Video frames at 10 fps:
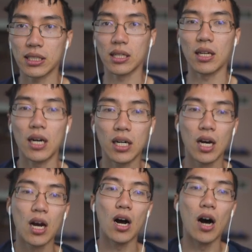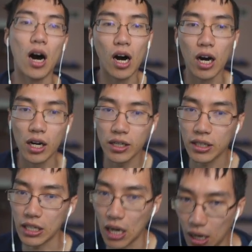the lock on
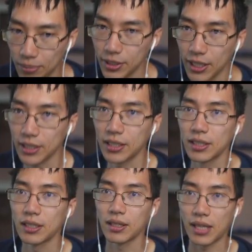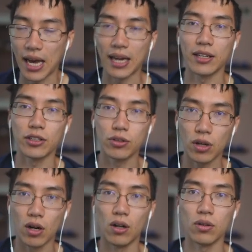the object that you
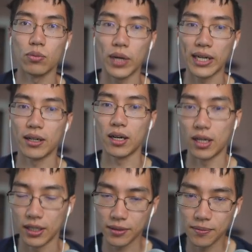called wait on.